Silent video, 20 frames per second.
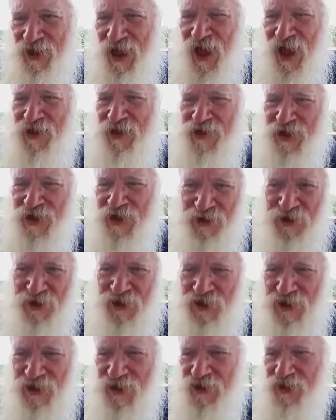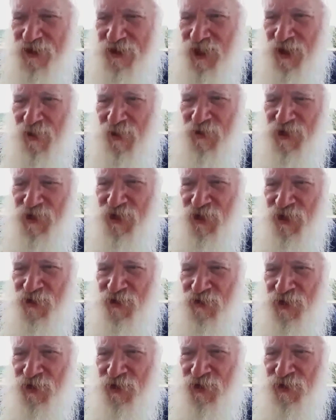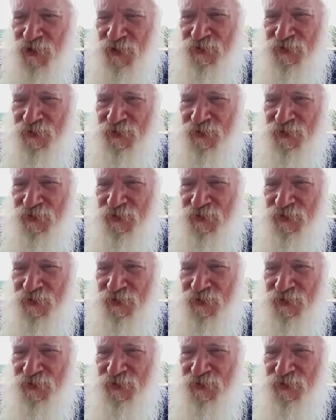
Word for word: and godliness comes through.